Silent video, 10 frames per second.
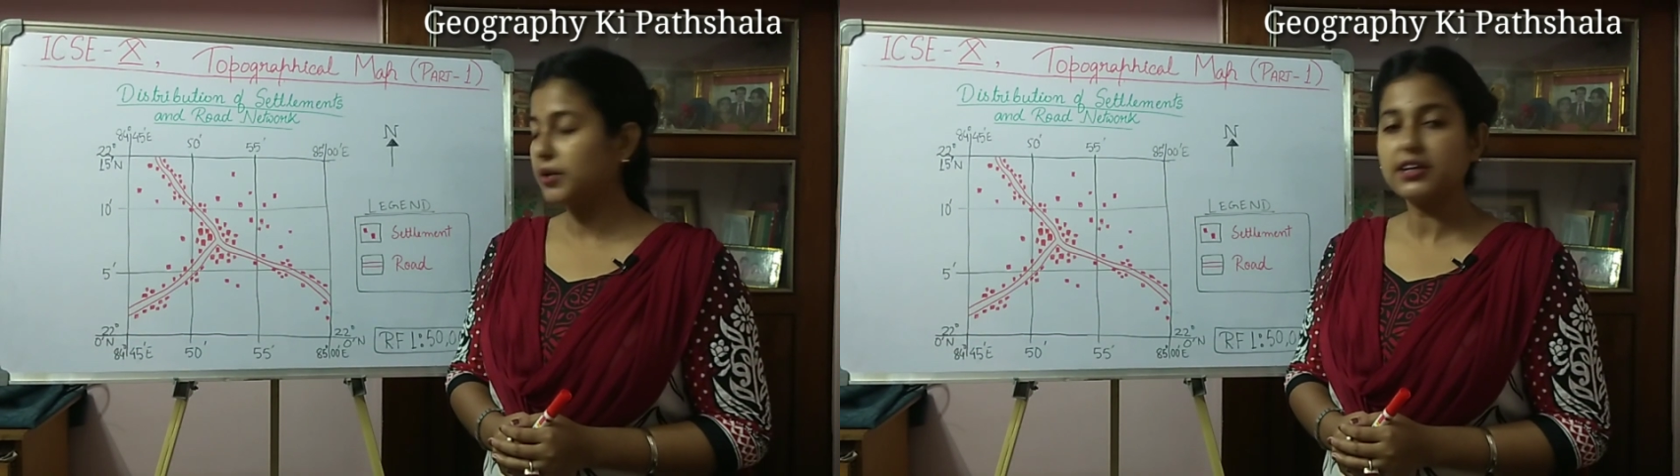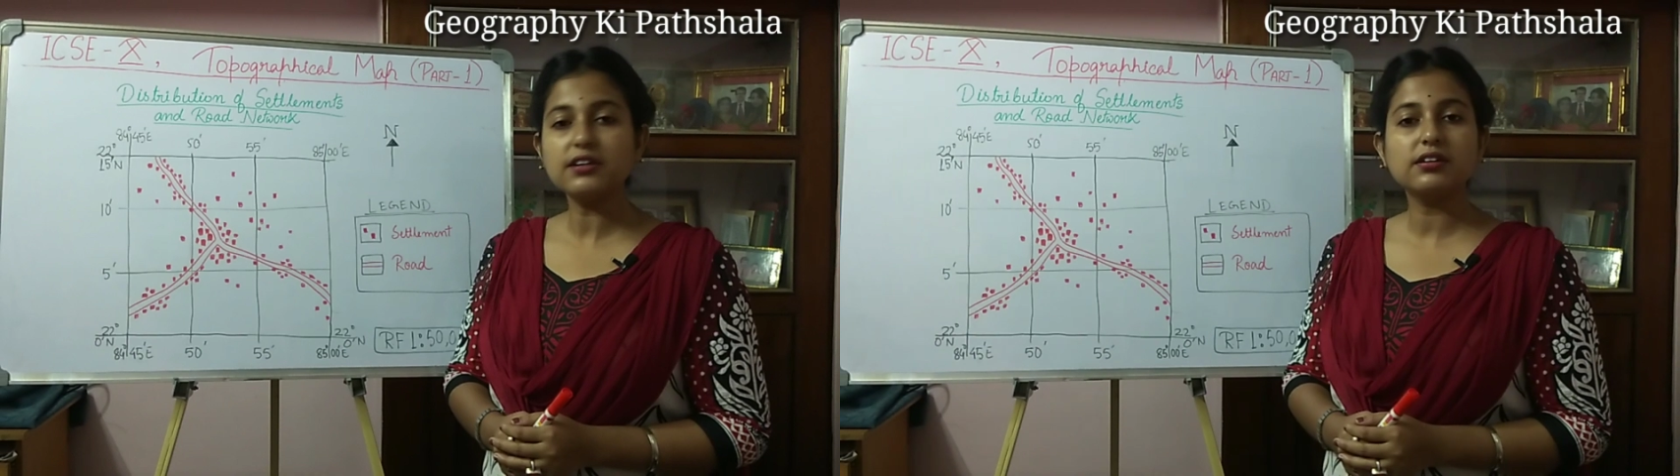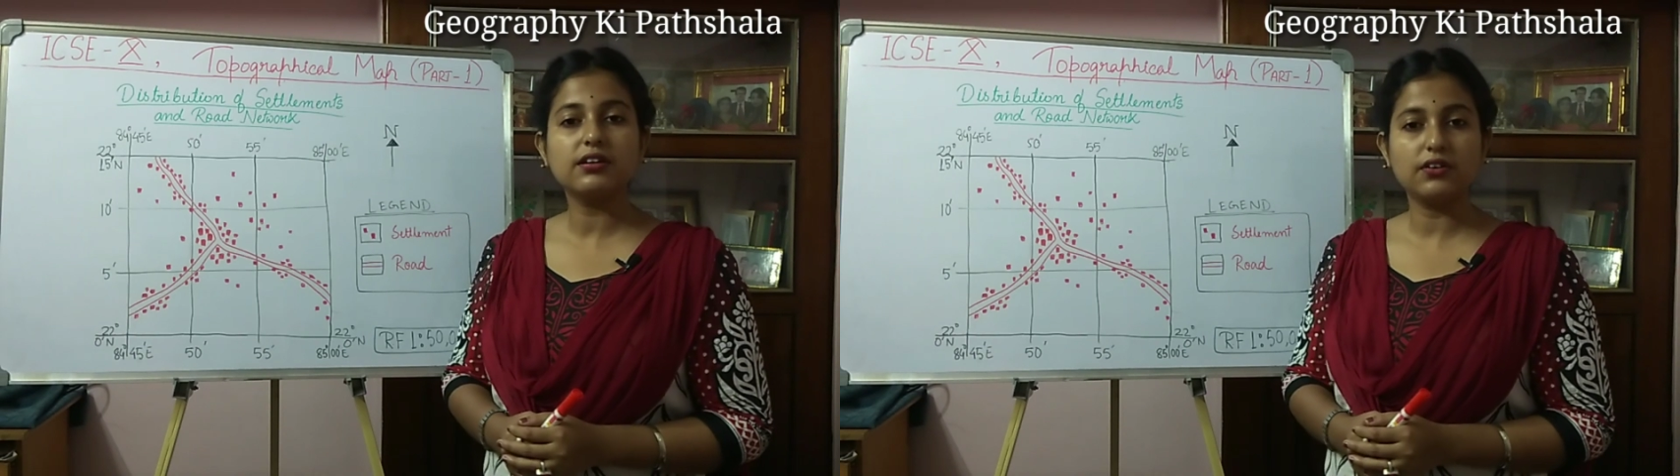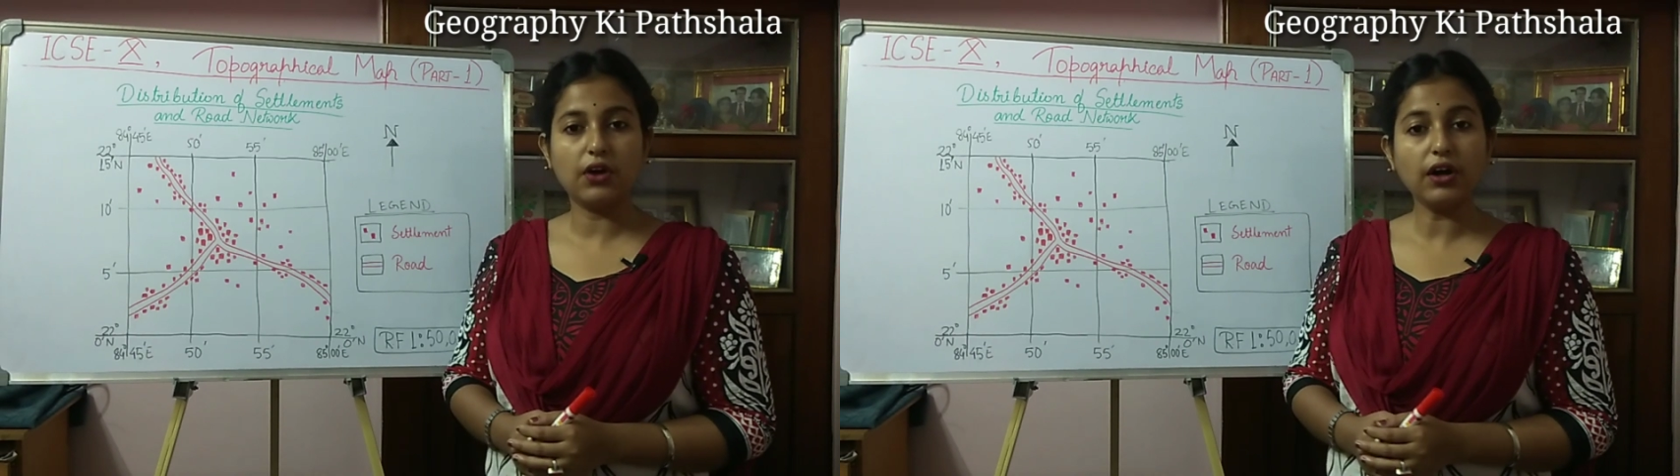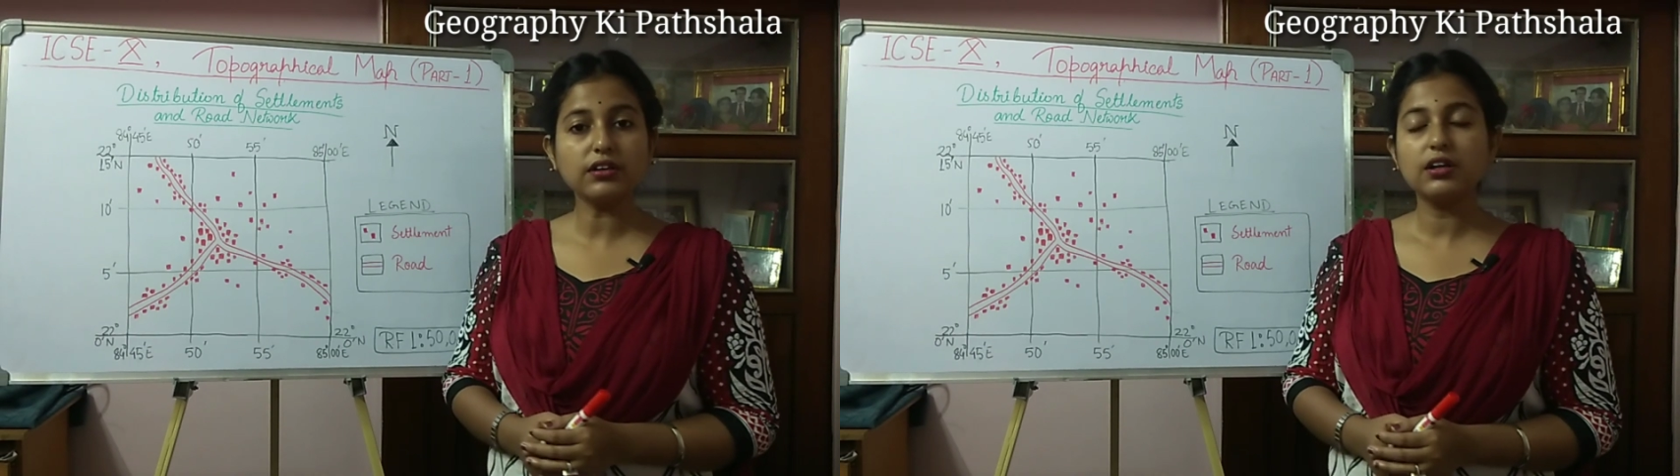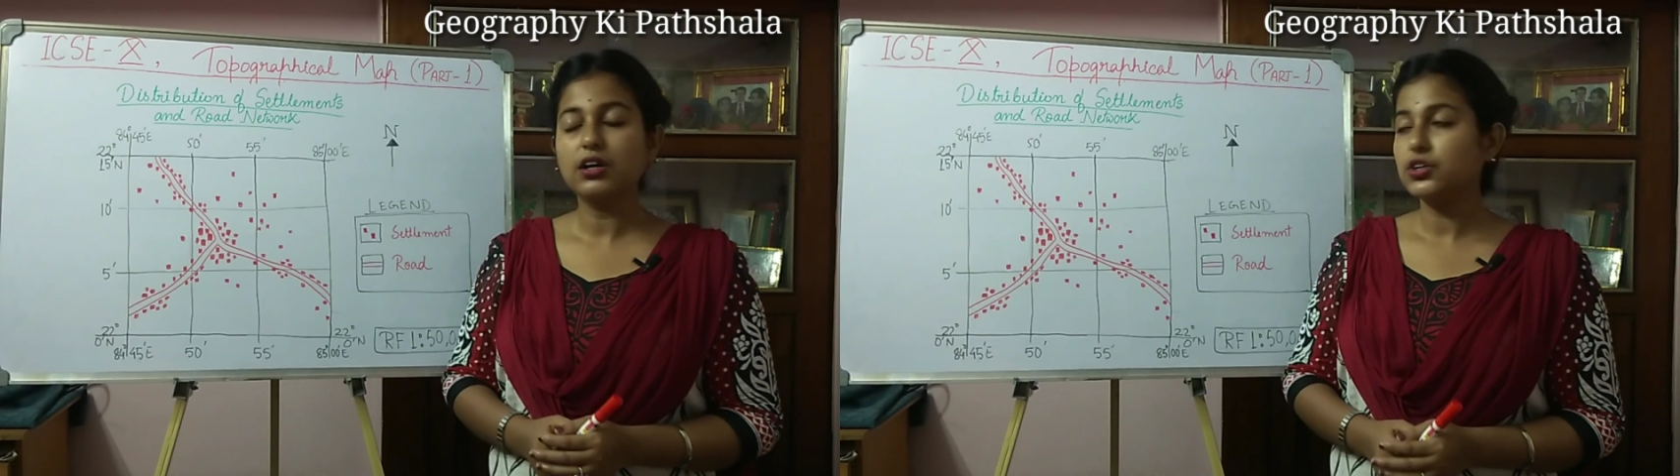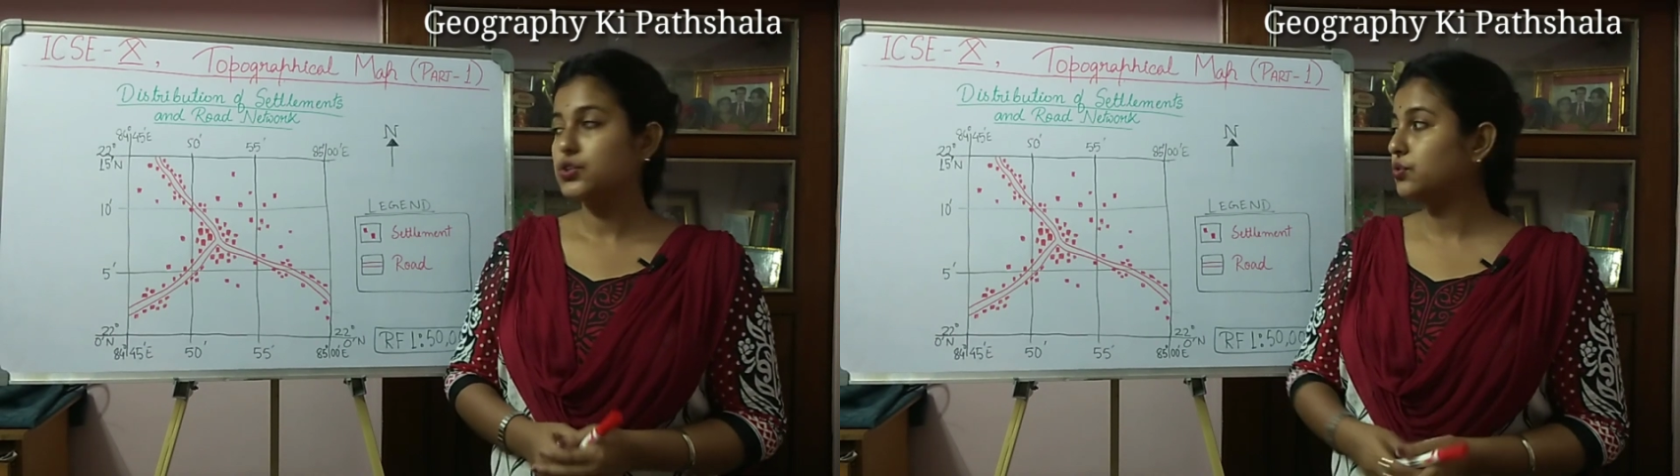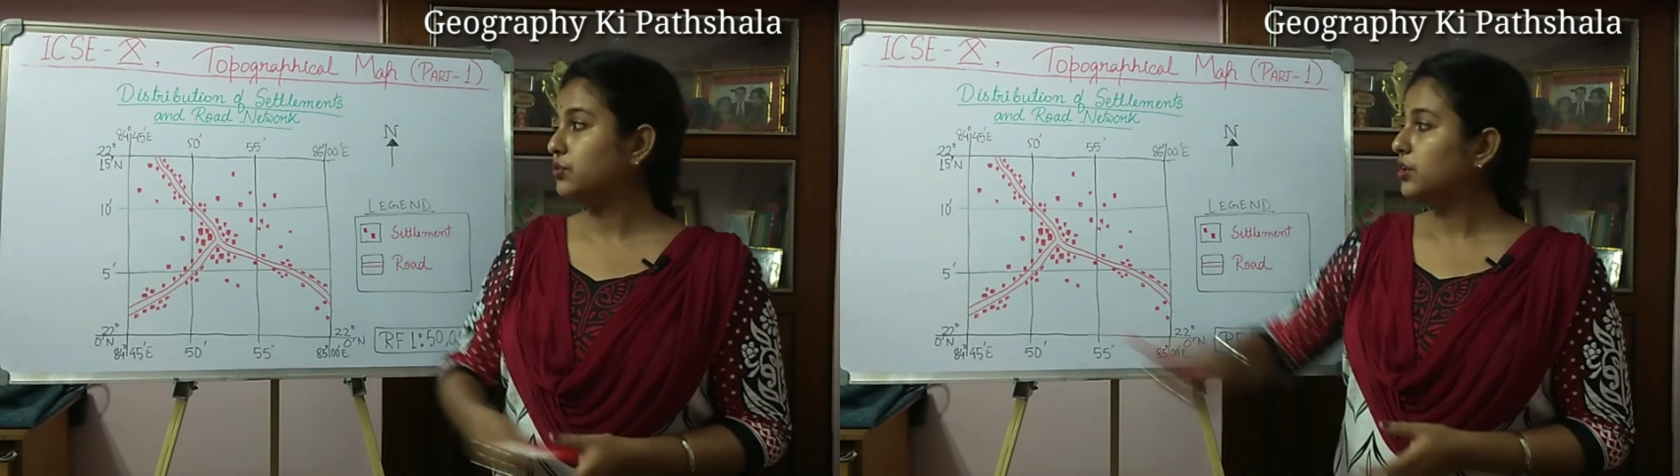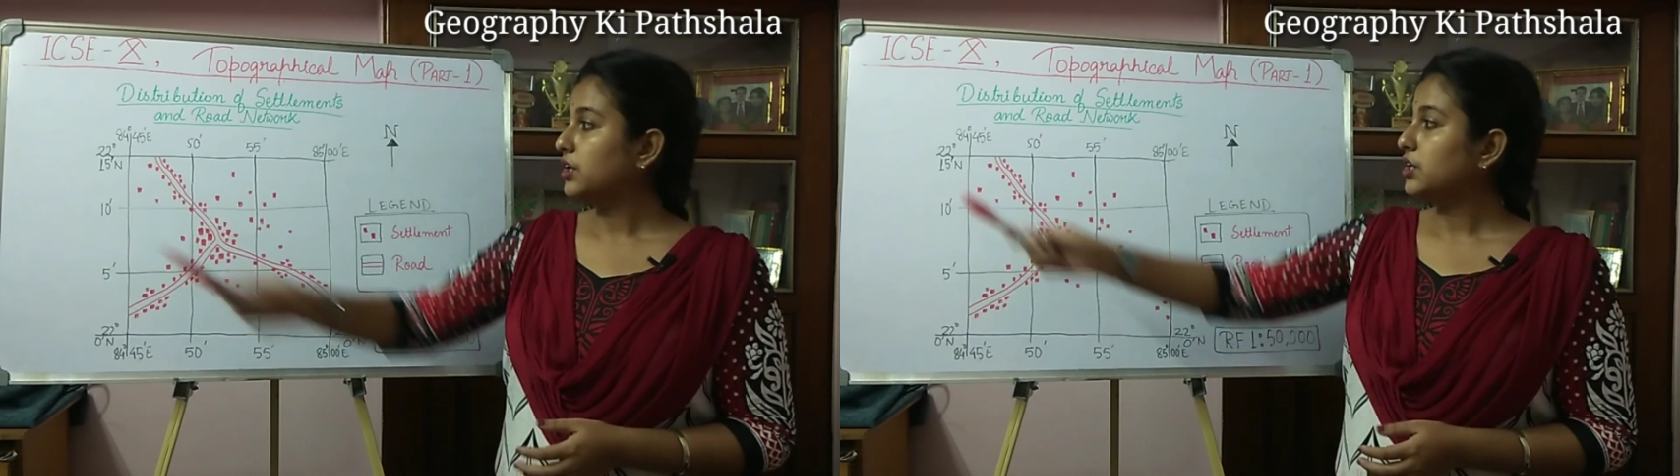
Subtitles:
minute north to